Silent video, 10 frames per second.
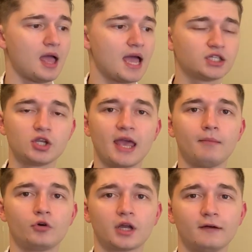As you
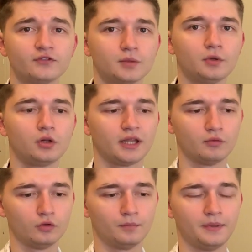get more comfortable, it
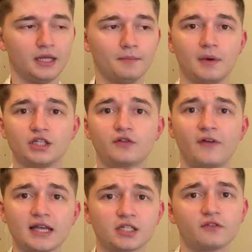will be much
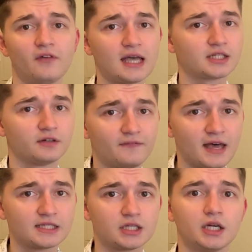faster,
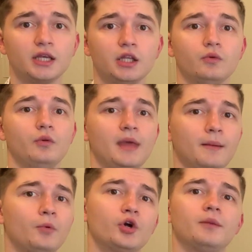and you will
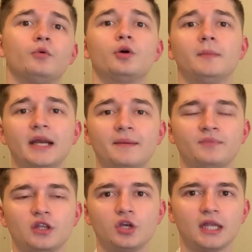make more and more money.
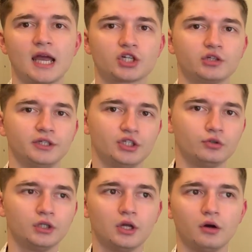You can actually
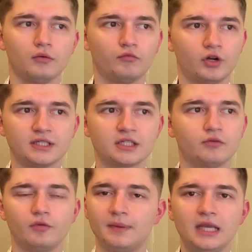do it, rinse
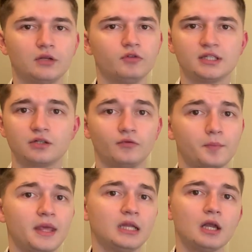and
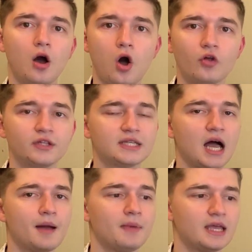repeat all the time,